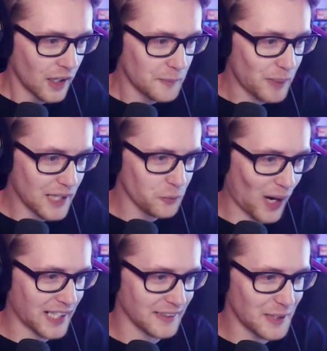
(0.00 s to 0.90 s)
A
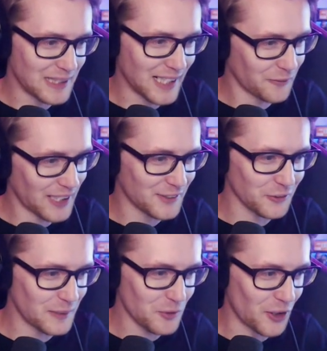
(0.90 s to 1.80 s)
bandwagon, I mean. I've read the
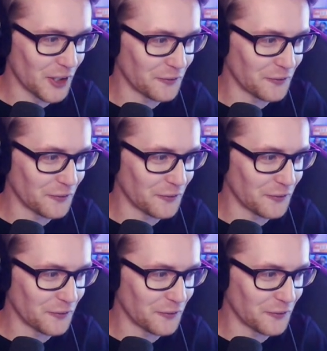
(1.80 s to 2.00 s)
script wrong.